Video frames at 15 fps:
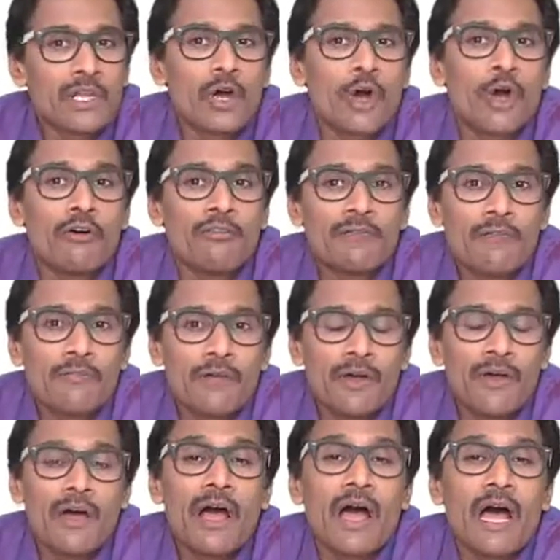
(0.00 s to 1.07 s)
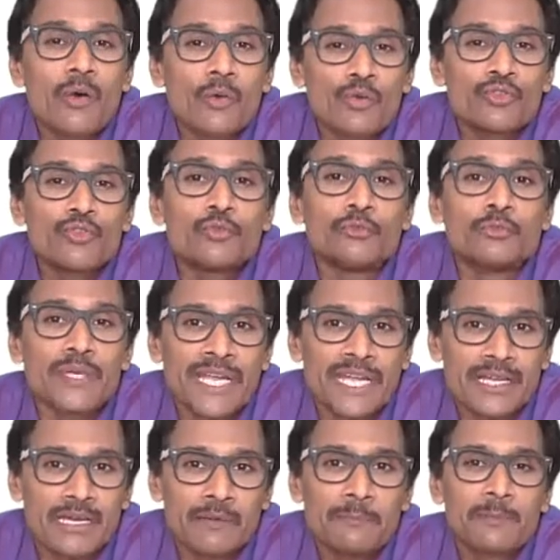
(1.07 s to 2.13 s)
of how you
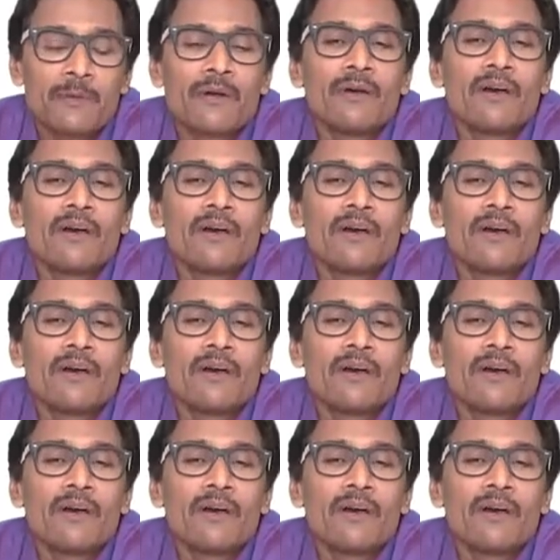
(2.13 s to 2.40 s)
break up